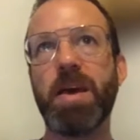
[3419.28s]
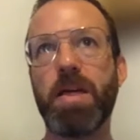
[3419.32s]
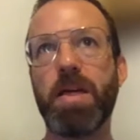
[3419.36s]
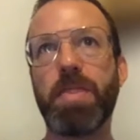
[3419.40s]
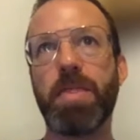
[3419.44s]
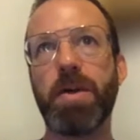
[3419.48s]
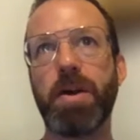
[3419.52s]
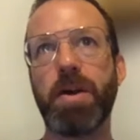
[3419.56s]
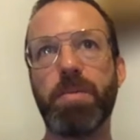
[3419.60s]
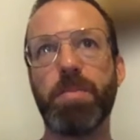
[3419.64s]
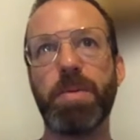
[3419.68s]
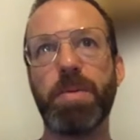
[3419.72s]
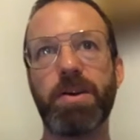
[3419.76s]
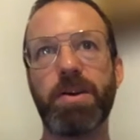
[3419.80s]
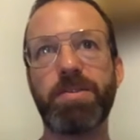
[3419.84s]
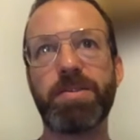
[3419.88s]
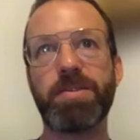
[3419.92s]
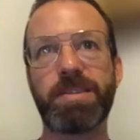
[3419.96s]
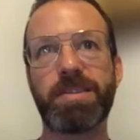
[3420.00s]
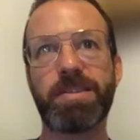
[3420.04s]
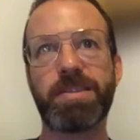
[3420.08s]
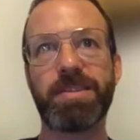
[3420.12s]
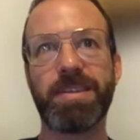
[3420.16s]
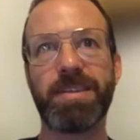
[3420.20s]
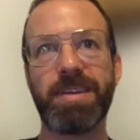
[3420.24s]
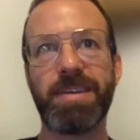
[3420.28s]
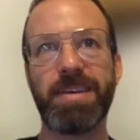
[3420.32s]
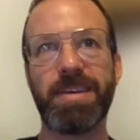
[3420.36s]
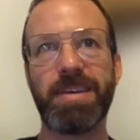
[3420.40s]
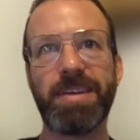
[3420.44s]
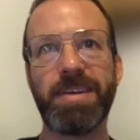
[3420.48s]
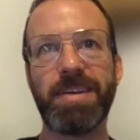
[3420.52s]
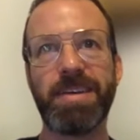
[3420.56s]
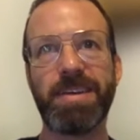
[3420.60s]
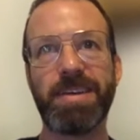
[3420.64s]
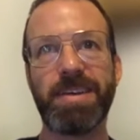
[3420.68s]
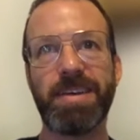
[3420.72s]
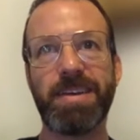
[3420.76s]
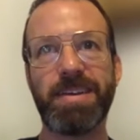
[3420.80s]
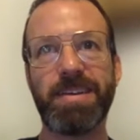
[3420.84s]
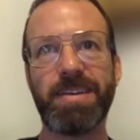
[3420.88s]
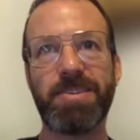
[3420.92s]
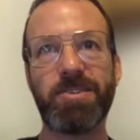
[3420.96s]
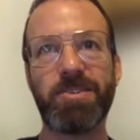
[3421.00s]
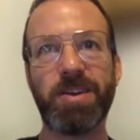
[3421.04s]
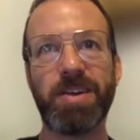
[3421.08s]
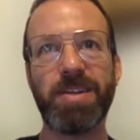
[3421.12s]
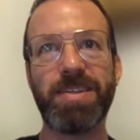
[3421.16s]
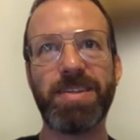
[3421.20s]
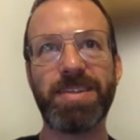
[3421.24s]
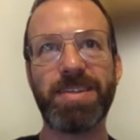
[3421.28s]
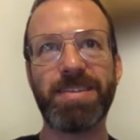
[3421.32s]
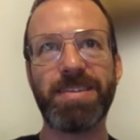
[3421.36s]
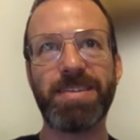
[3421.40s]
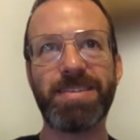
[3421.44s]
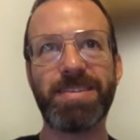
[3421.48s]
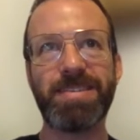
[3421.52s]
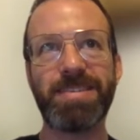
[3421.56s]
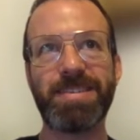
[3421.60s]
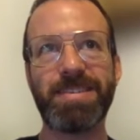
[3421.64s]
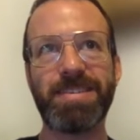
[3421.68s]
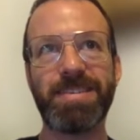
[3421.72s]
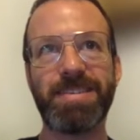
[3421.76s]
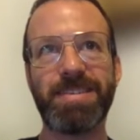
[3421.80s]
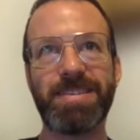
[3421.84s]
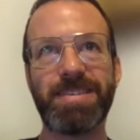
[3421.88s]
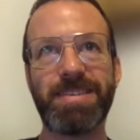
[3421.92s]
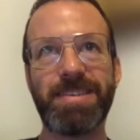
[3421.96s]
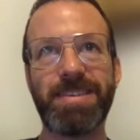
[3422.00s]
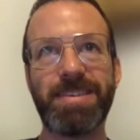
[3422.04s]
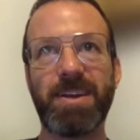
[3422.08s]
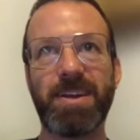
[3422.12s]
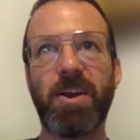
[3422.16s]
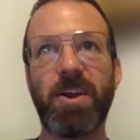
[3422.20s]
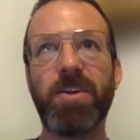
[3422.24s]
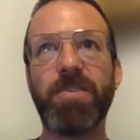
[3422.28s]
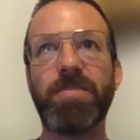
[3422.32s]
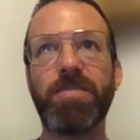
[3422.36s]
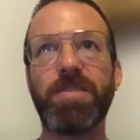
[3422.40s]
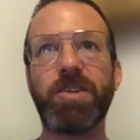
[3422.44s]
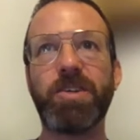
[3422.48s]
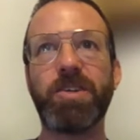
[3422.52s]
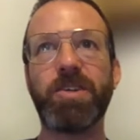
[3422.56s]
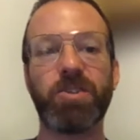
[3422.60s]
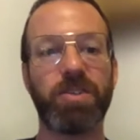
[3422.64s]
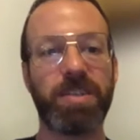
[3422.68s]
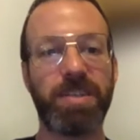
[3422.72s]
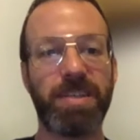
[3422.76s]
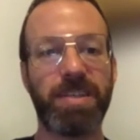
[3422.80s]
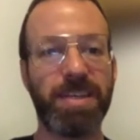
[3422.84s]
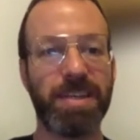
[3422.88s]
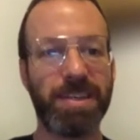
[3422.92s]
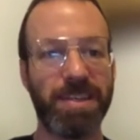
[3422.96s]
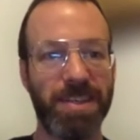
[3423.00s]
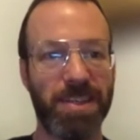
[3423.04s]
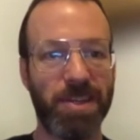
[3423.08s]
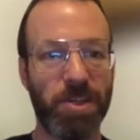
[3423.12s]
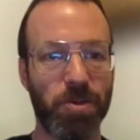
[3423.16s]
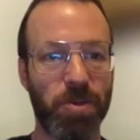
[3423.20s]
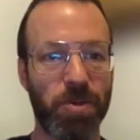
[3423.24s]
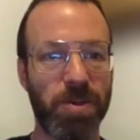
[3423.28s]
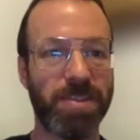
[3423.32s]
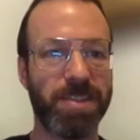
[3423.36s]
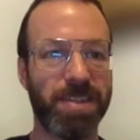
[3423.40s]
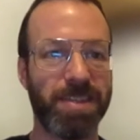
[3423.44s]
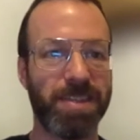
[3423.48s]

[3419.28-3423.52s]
thought about trying to artificially increase the